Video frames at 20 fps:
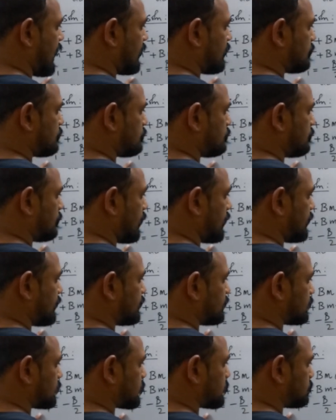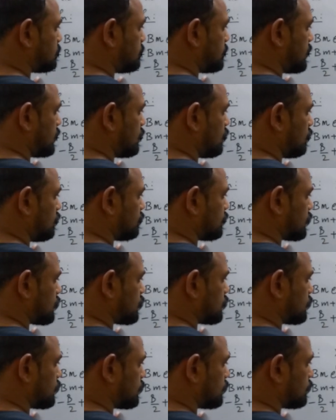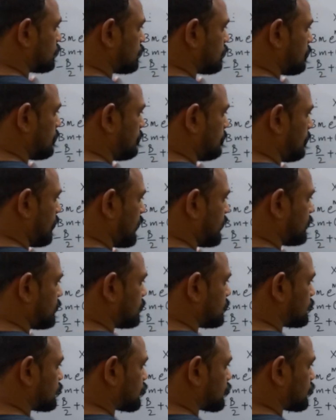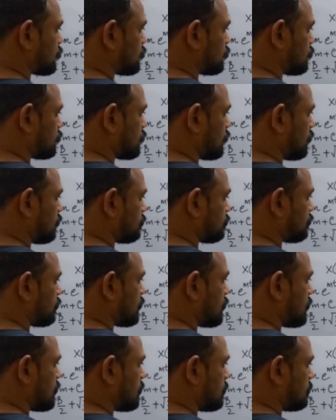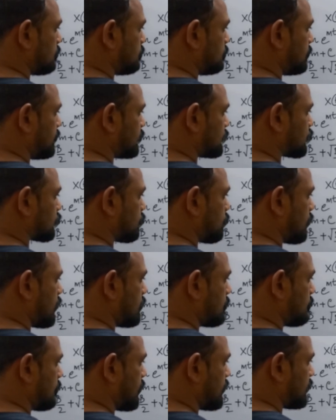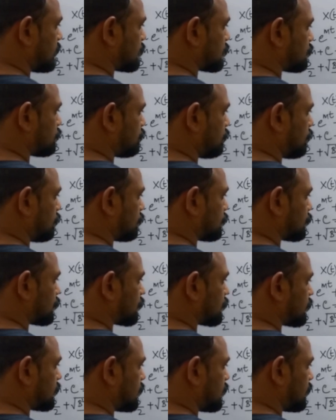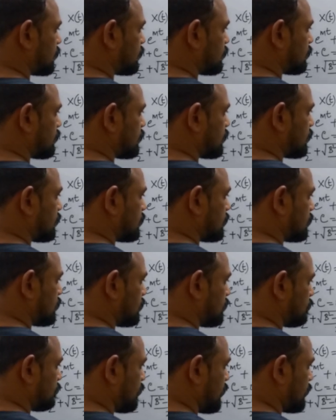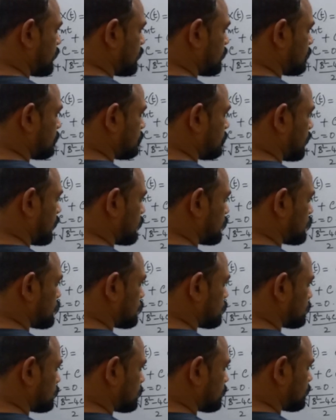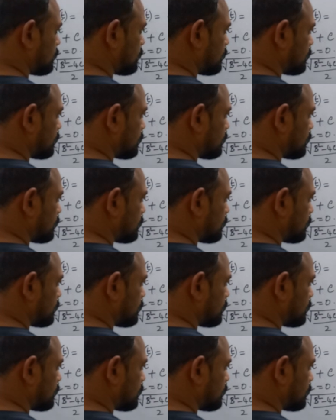and minus b over 2 minus root of b squared minus 4c divided by 2.